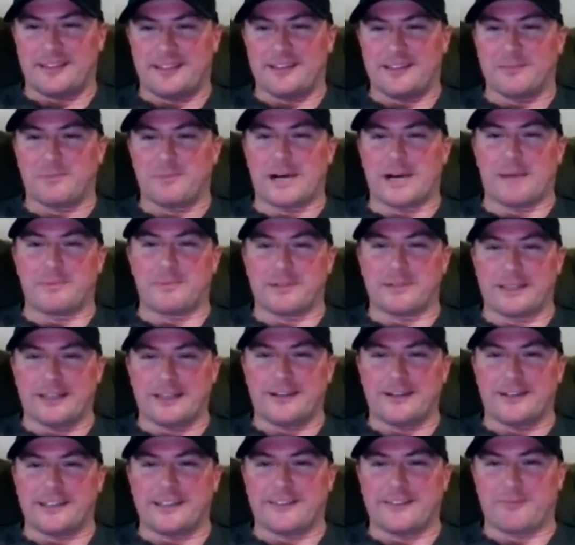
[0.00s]
the
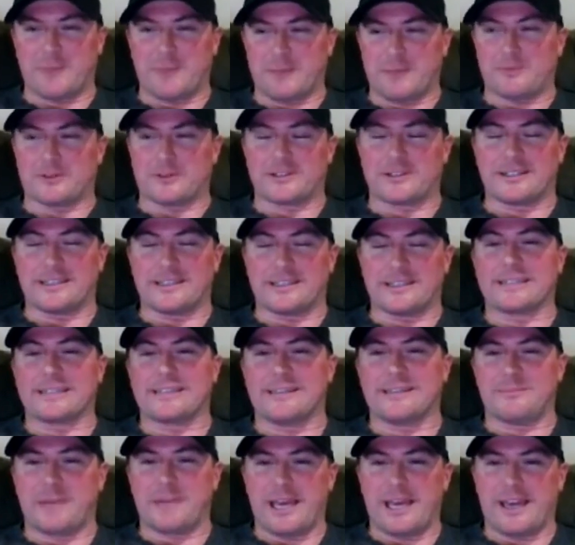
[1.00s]
popularity of people
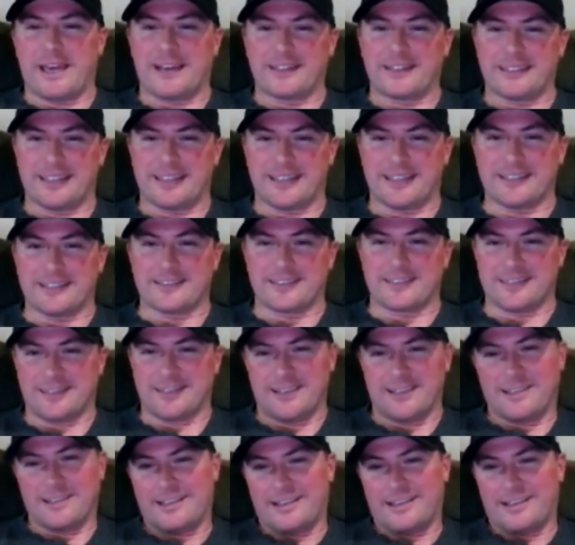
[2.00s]
collecting bags has